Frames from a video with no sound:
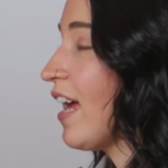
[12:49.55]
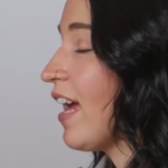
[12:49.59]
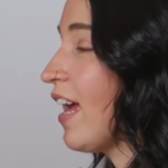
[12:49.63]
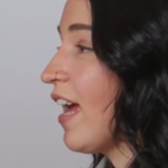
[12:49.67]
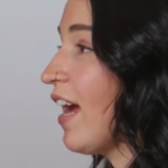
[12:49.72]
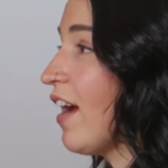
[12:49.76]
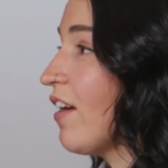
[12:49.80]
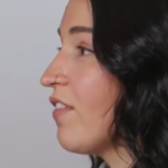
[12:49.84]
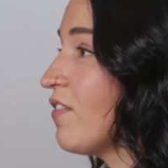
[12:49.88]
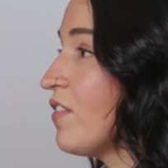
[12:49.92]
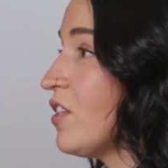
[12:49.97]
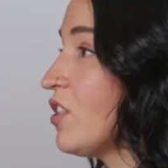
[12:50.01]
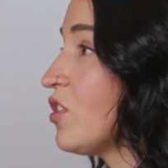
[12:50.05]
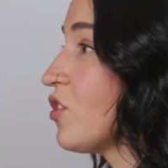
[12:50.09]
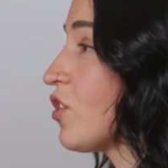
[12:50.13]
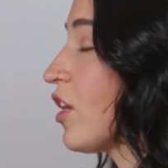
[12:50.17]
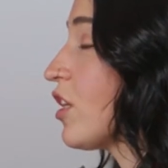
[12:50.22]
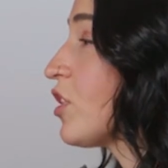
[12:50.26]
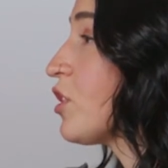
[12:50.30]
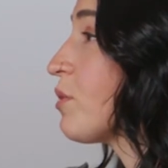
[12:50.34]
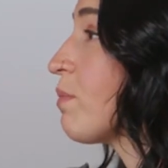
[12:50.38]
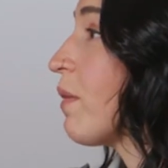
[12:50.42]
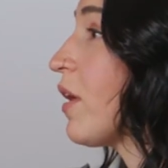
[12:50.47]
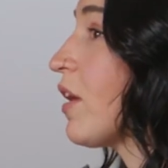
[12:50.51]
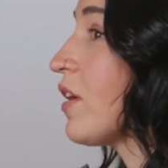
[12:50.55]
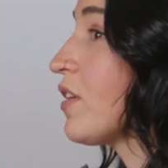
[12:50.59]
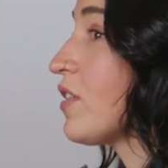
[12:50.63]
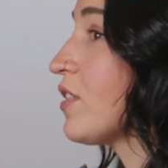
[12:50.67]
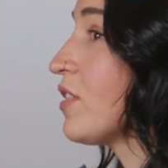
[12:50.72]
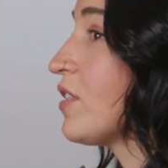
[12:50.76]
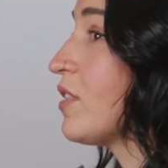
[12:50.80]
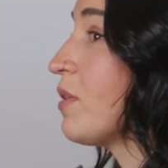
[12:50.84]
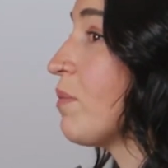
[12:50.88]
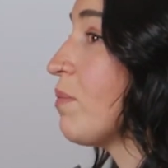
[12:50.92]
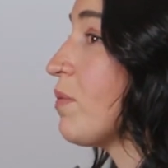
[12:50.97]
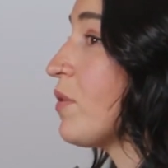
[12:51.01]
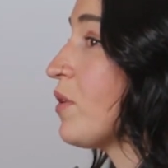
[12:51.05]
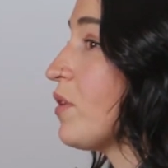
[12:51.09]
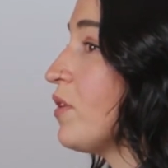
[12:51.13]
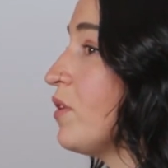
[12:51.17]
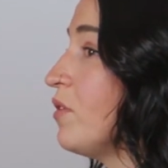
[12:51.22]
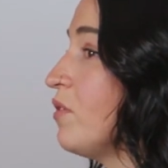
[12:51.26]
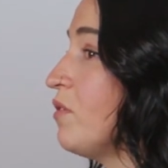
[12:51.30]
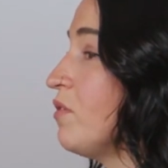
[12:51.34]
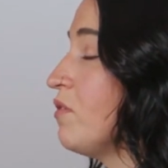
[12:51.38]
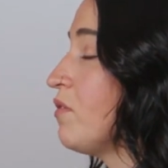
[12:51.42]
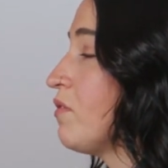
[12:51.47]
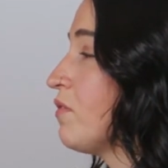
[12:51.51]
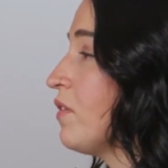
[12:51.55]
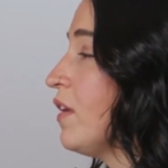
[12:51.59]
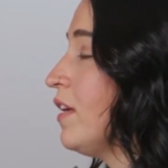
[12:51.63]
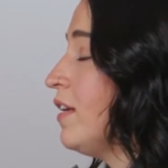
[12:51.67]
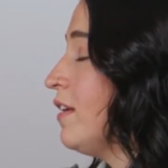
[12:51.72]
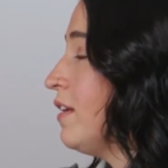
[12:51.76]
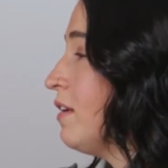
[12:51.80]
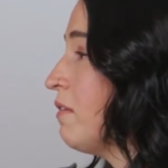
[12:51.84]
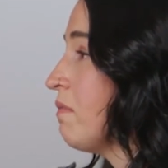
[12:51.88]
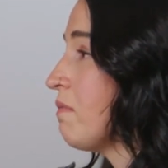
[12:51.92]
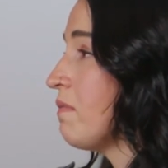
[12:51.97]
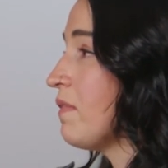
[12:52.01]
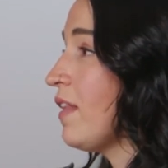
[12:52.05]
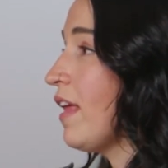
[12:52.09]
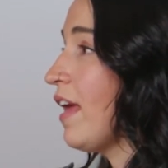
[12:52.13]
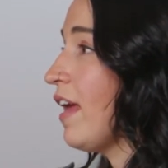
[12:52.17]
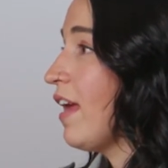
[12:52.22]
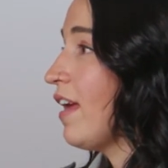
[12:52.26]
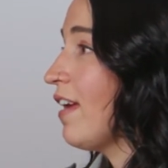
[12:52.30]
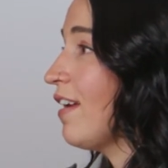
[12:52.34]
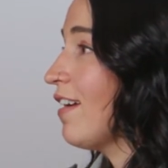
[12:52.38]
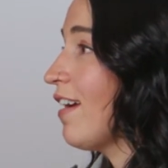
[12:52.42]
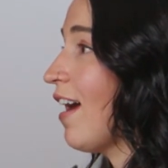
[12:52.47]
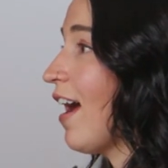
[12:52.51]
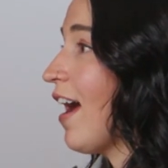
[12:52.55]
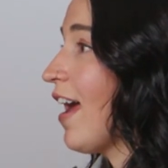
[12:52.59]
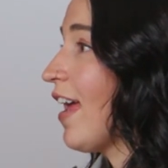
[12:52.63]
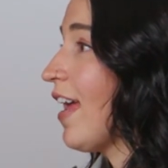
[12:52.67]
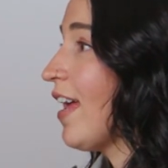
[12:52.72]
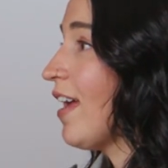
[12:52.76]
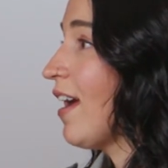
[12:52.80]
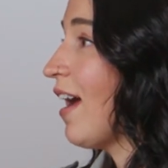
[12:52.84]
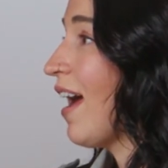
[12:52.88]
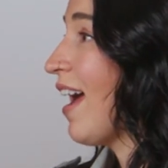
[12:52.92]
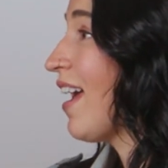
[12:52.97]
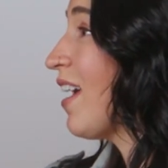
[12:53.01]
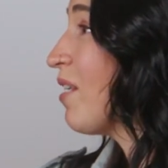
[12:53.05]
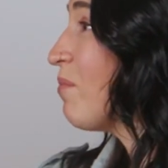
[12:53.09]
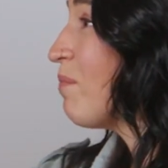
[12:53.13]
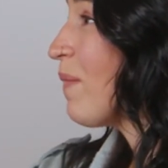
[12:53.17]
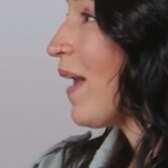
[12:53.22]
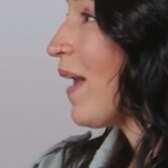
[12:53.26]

I have the stretch marks to prove that I had